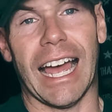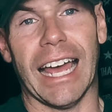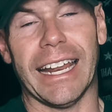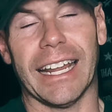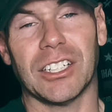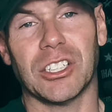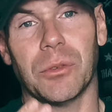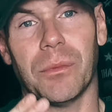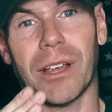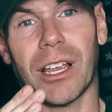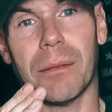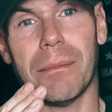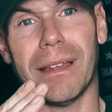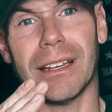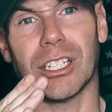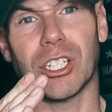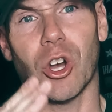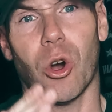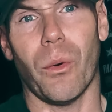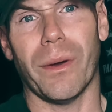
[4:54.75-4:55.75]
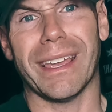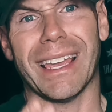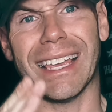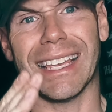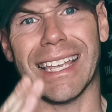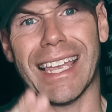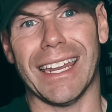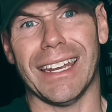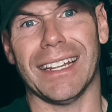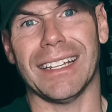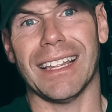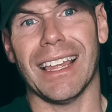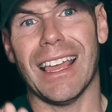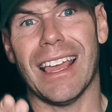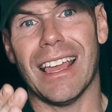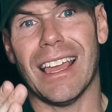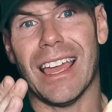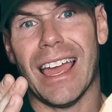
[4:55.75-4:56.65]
I actually recommend going and getting